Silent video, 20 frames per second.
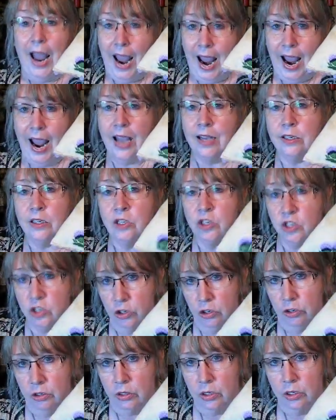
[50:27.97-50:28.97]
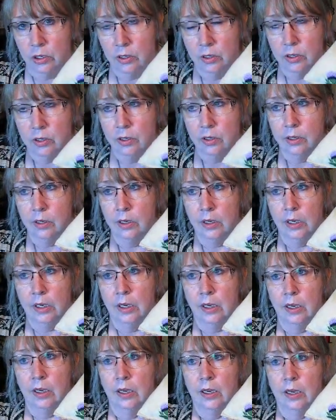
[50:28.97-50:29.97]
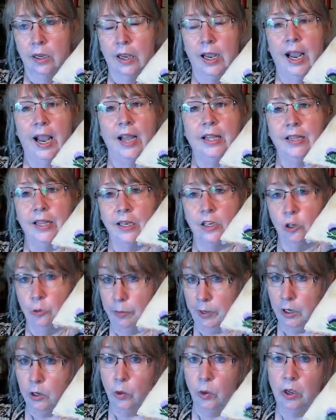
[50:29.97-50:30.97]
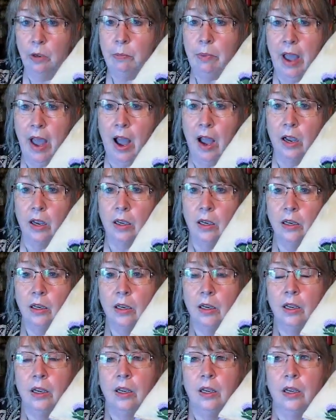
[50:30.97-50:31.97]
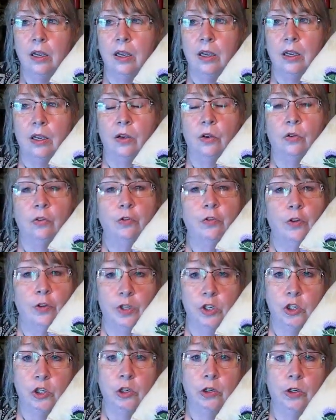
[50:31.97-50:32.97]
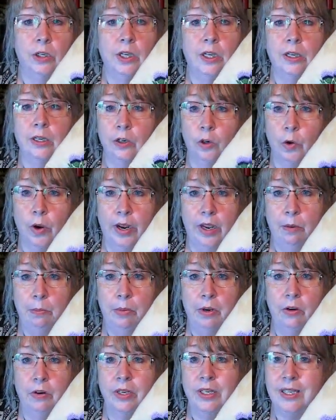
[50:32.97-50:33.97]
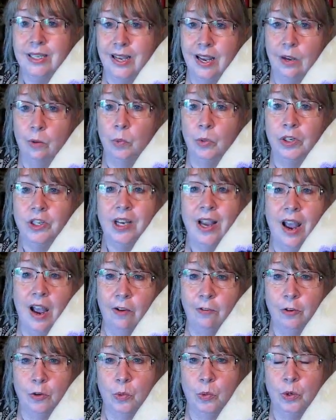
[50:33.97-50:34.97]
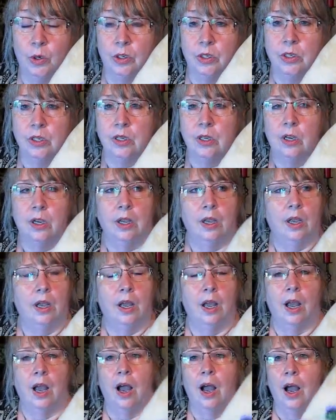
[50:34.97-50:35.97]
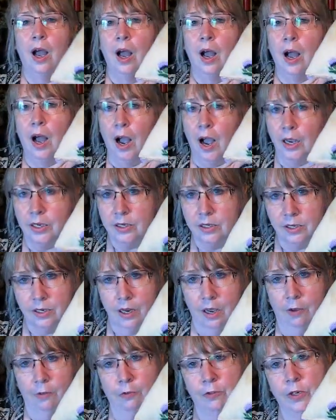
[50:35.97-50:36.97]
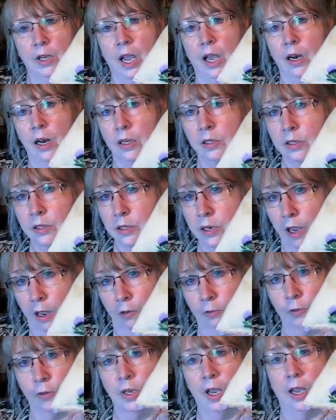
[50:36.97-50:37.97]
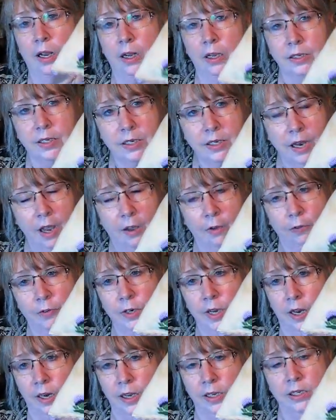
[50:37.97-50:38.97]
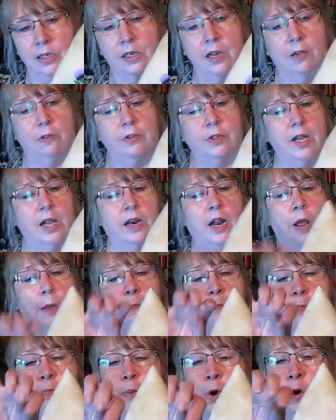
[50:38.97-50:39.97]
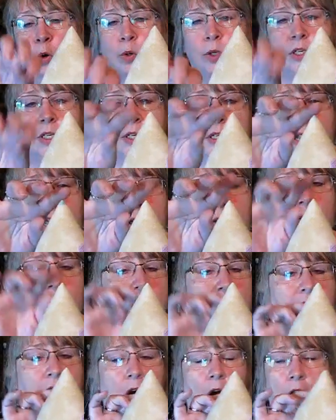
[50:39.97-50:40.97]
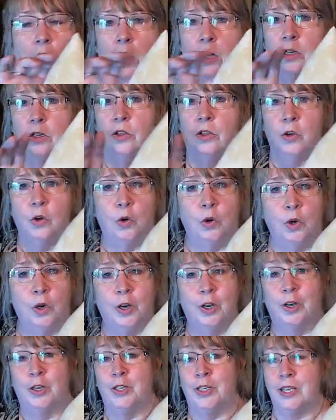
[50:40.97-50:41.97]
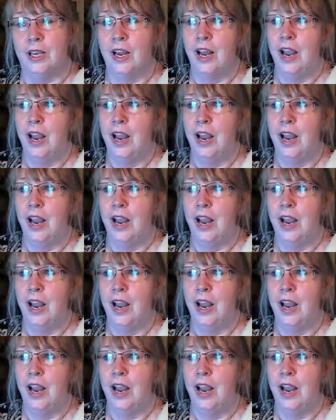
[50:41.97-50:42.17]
and dessert, and then you'll be going back for the turkey and cranberry sandwich afterwards. I stuffed and I stuffed and I stuffed and I stuffed and I poked it down into all of the corners